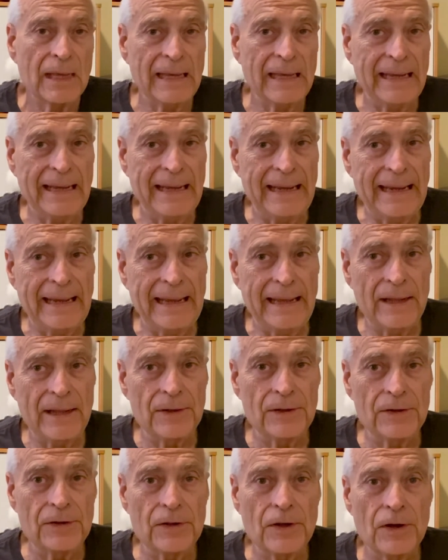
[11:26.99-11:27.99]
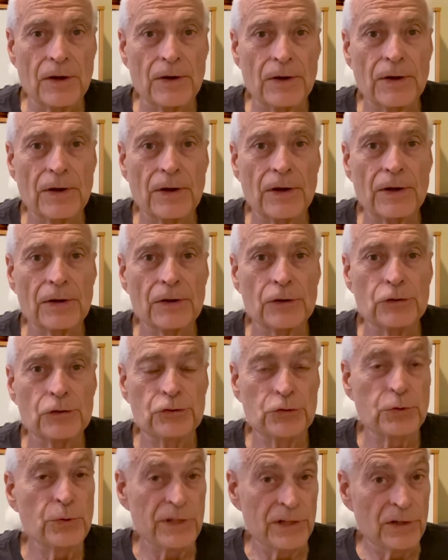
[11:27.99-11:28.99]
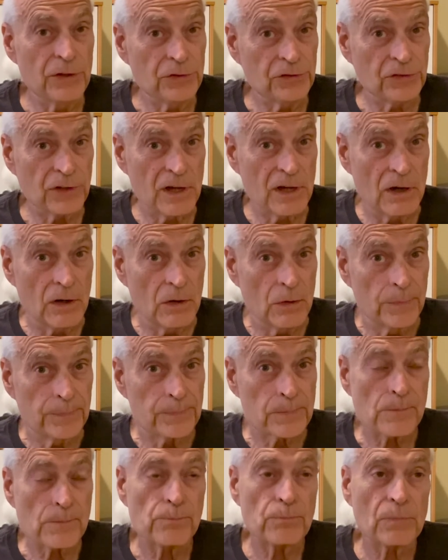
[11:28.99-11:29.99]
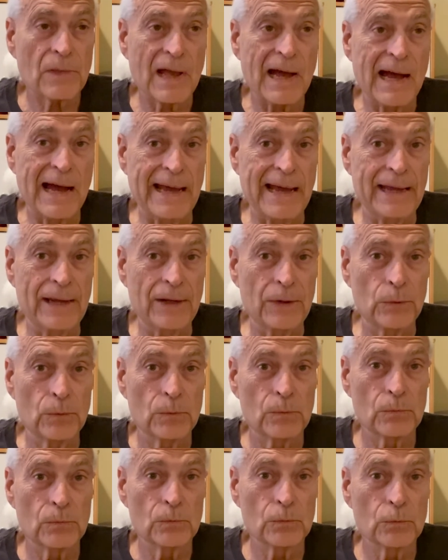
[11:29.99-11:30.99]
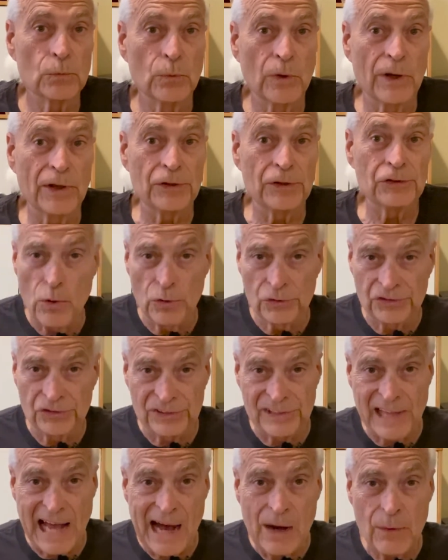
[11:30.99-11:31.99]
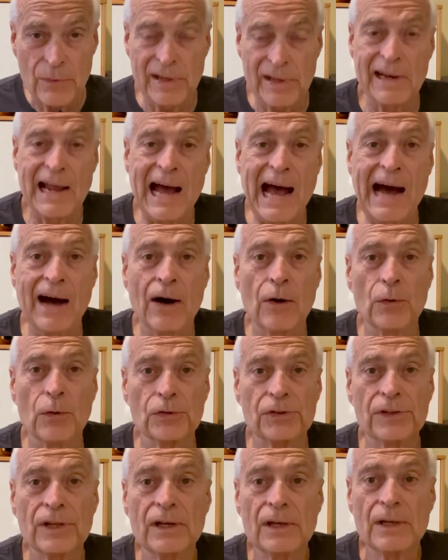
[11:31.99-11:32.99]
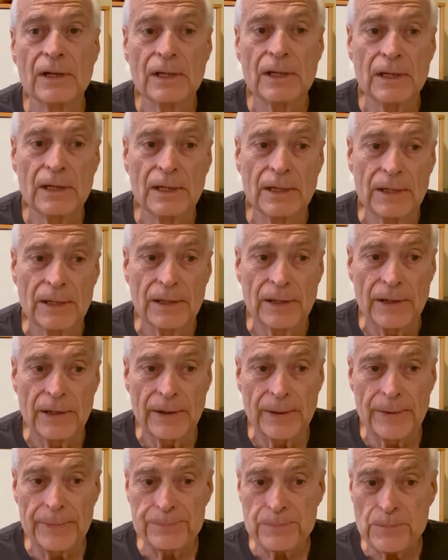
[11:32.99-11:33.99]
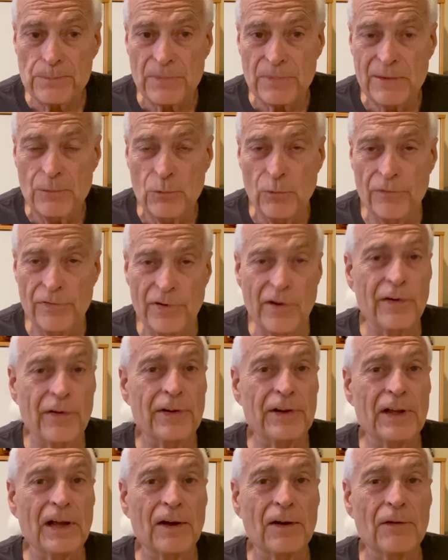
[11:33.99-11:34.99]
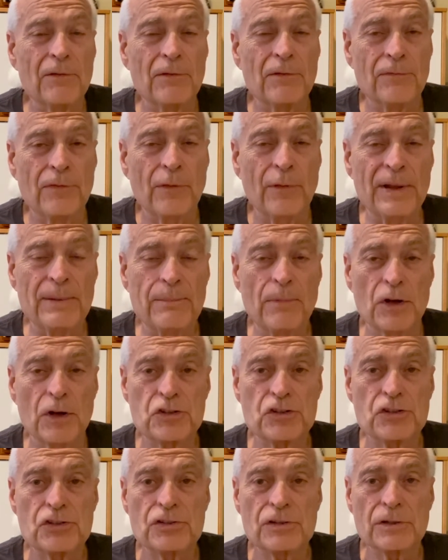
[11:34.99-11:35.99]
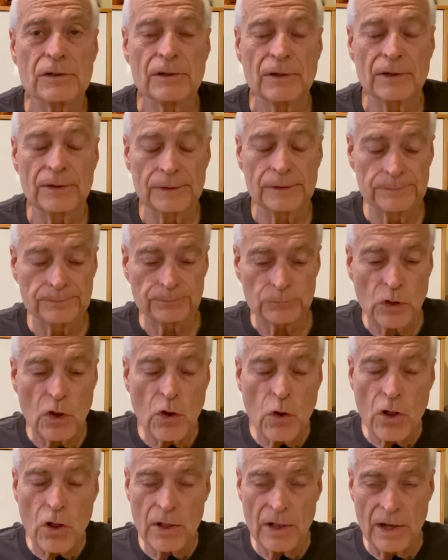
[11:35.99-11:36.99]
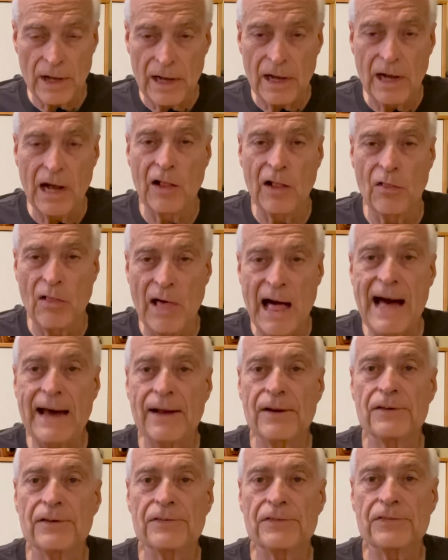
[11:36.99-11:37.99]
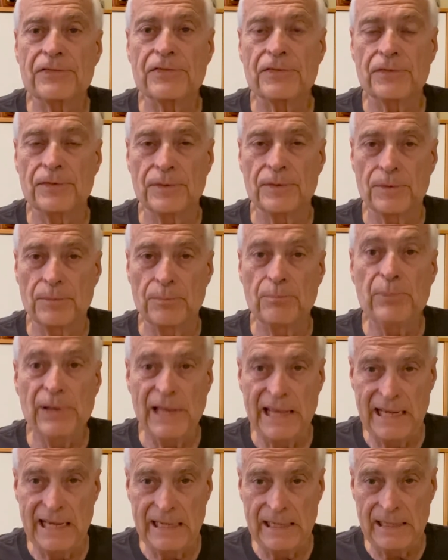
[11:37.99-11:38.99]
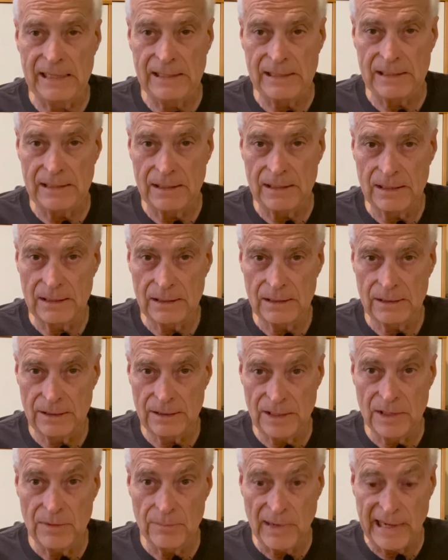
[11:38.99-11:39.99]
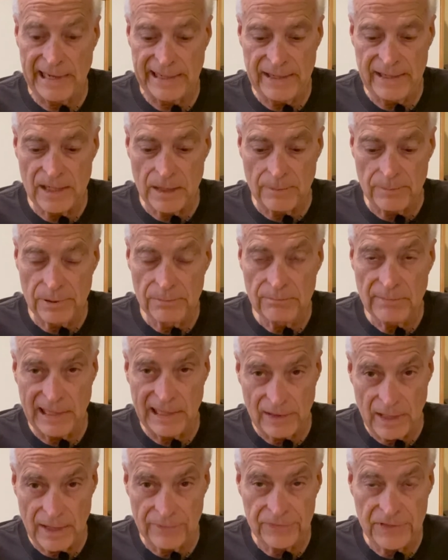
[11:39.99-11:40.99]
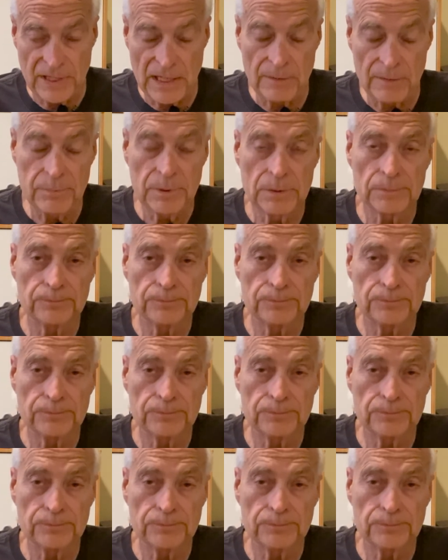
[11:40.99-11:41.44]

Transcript: And 2 years ago, I was almost down and out, very, very much, or a lot of pain in my hip, my left hip.